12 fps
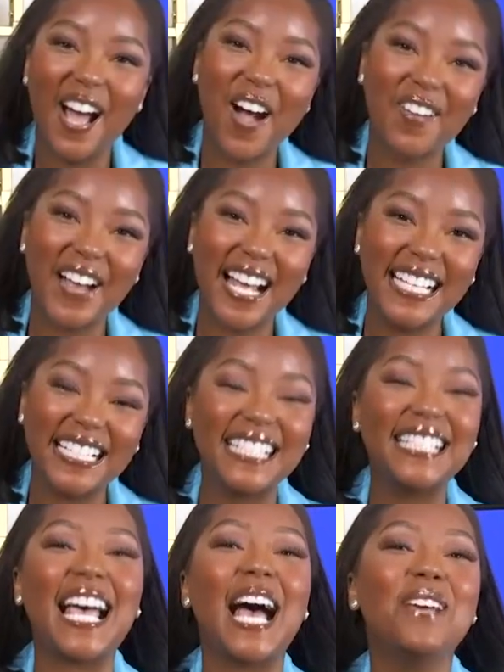All right,
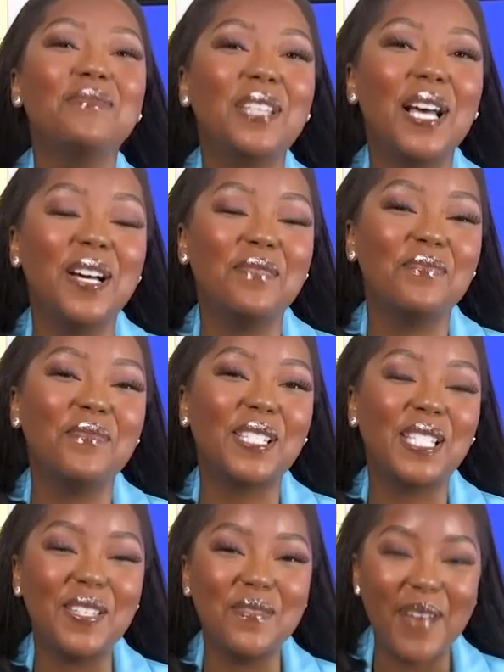time's up. We'll
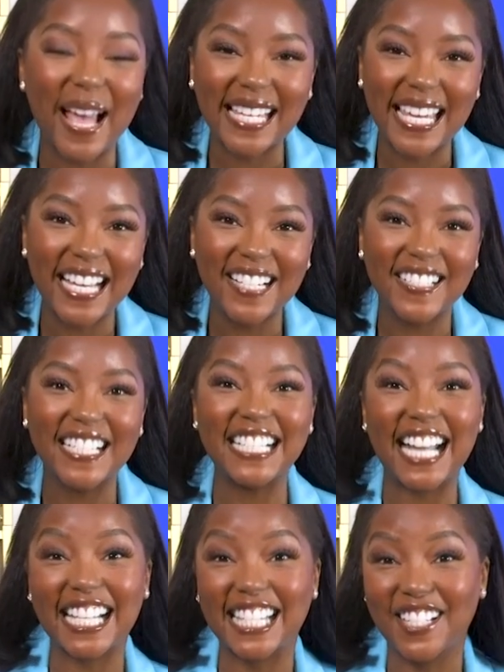see you back here
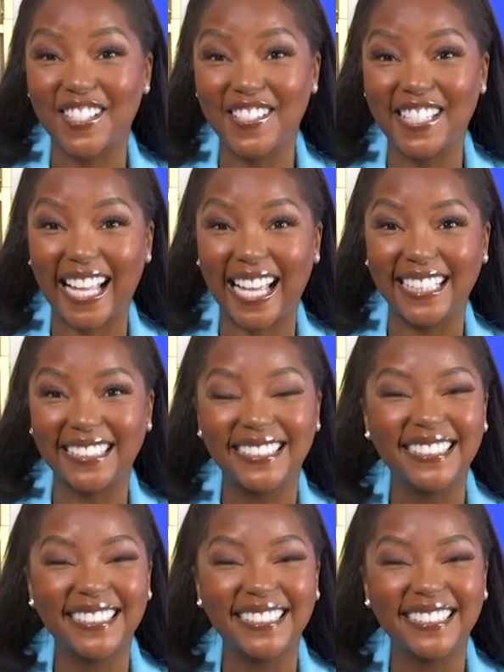next Thursday.